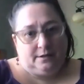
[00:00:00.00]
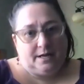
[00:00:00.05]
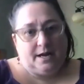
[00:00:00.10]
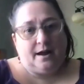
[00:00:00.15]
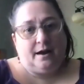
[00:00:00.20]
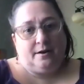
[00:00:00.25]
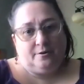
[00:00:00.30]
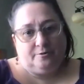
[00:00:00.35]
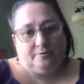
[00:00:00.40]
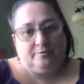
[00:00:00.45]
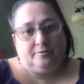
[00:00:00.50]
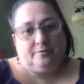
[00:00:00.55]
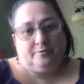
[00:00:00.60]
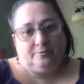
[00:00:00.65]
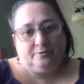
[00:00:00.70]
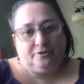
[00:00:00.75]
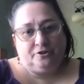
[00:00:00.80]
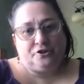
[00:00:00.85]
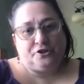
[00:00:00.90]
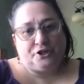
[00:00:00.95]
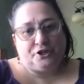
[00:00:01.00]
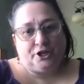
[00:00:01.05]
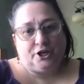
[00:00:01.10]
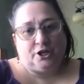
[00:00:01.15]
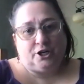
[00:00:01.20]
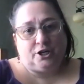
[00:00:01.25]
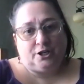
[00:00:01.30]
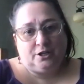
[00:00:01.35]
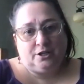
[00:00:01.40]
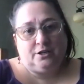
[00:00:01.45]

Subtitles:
Yeah, for sure.